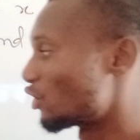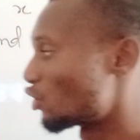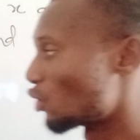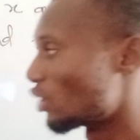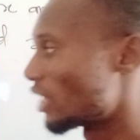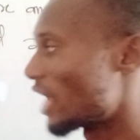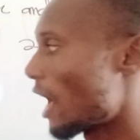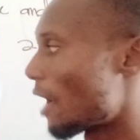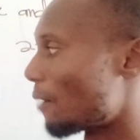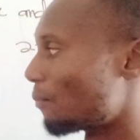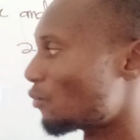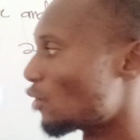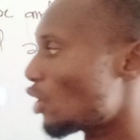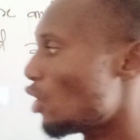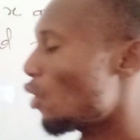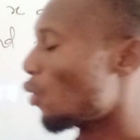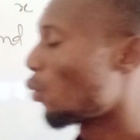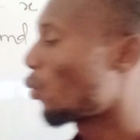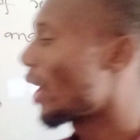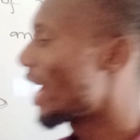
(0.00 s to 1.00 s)
So now,
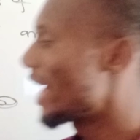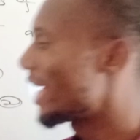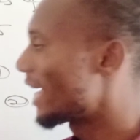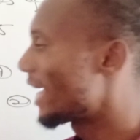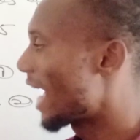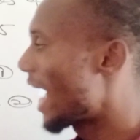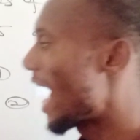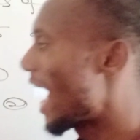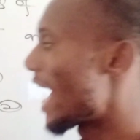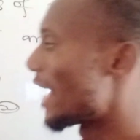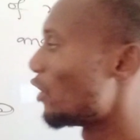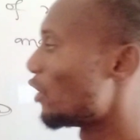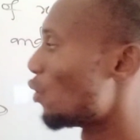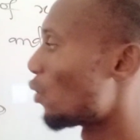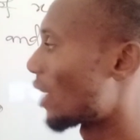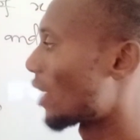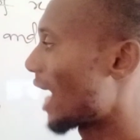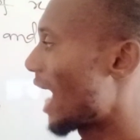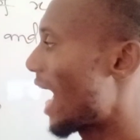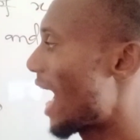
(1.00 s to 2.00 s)
when I
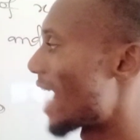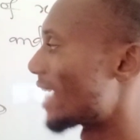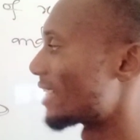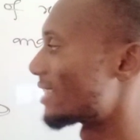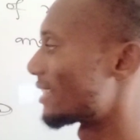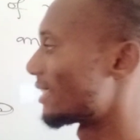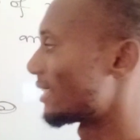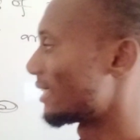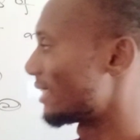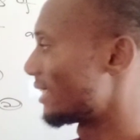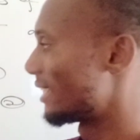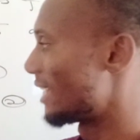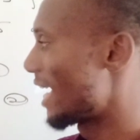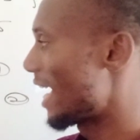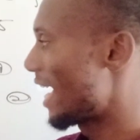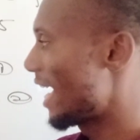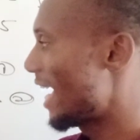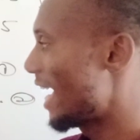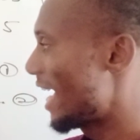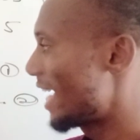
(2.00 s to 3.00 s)
look at
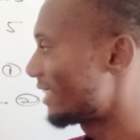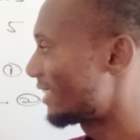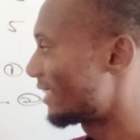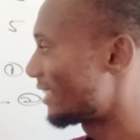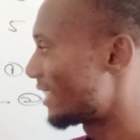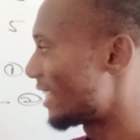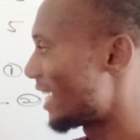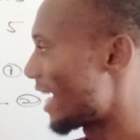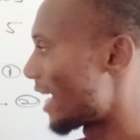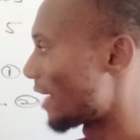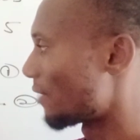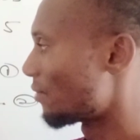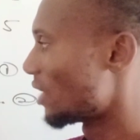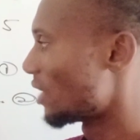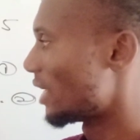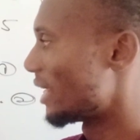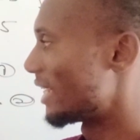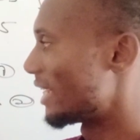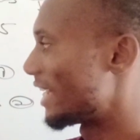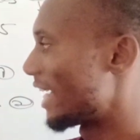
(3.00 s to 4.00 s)
the s
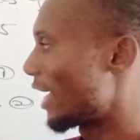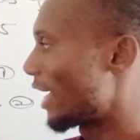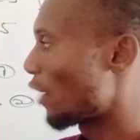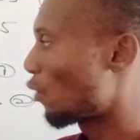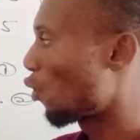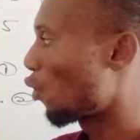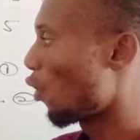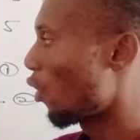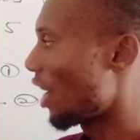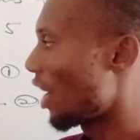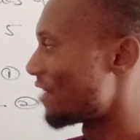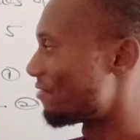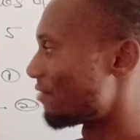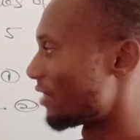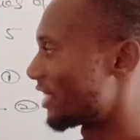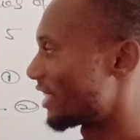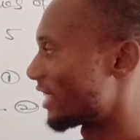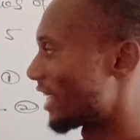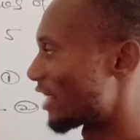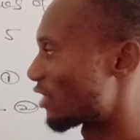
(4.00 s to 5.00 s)
here, the
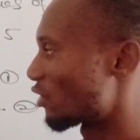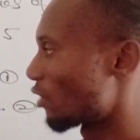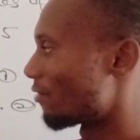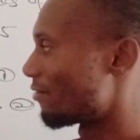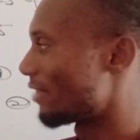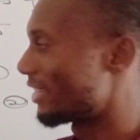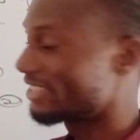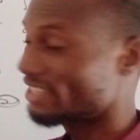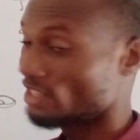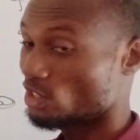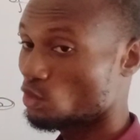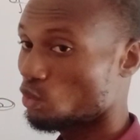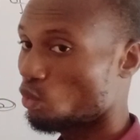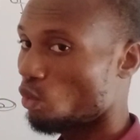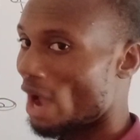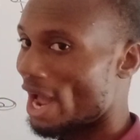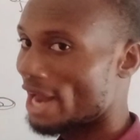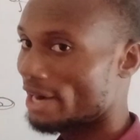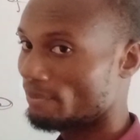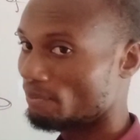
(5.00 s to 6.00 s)
coefficient of it is
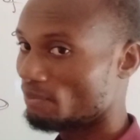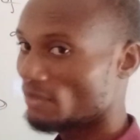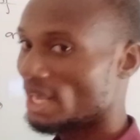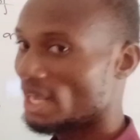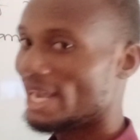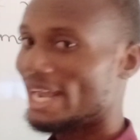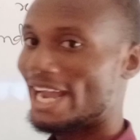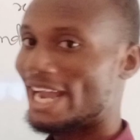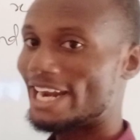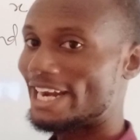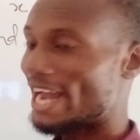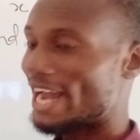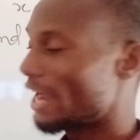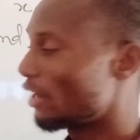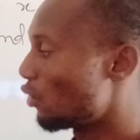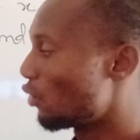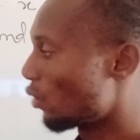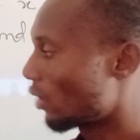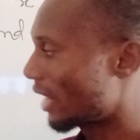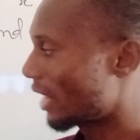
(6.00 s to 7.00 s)
1, and
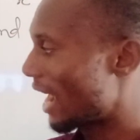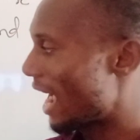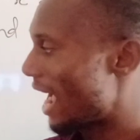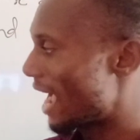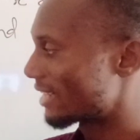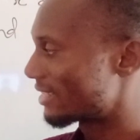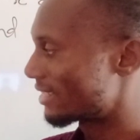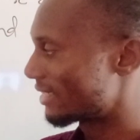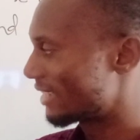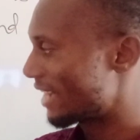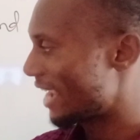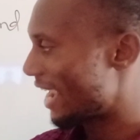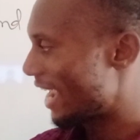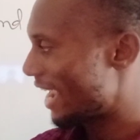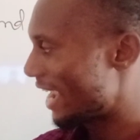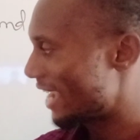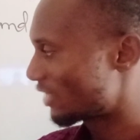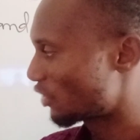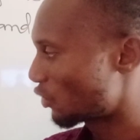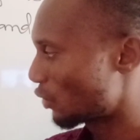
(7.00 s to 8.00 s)
I look at
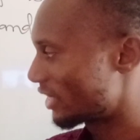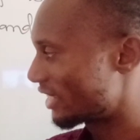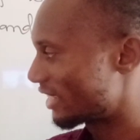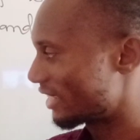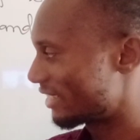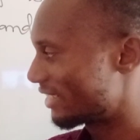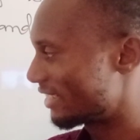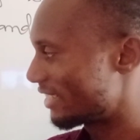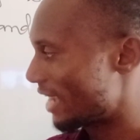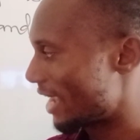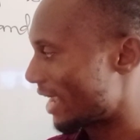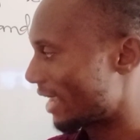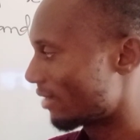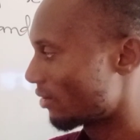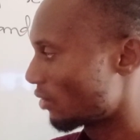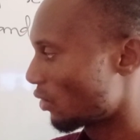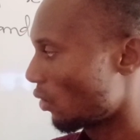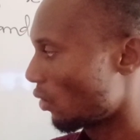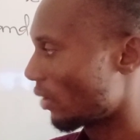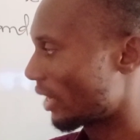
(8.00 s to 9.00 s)
the s which is
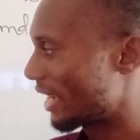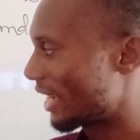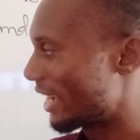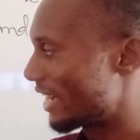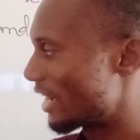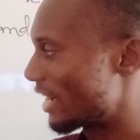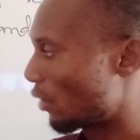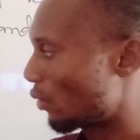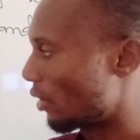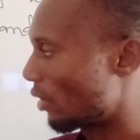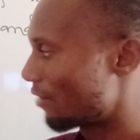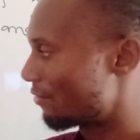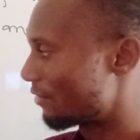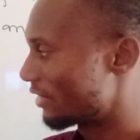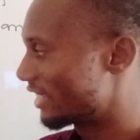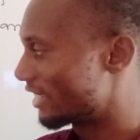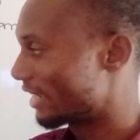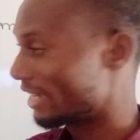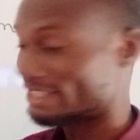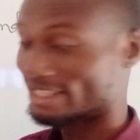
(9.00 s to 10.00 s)
here, okay, the
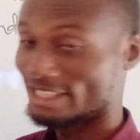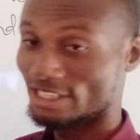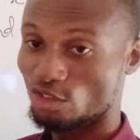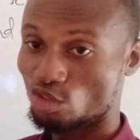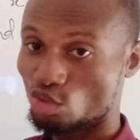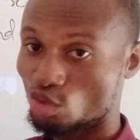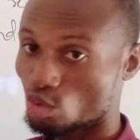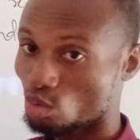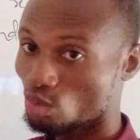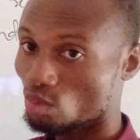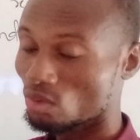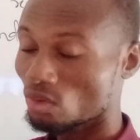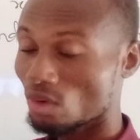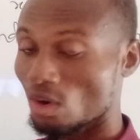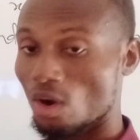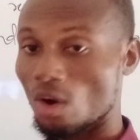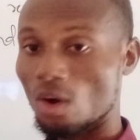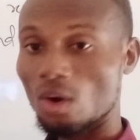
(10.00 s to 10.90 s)
coefficient is 2.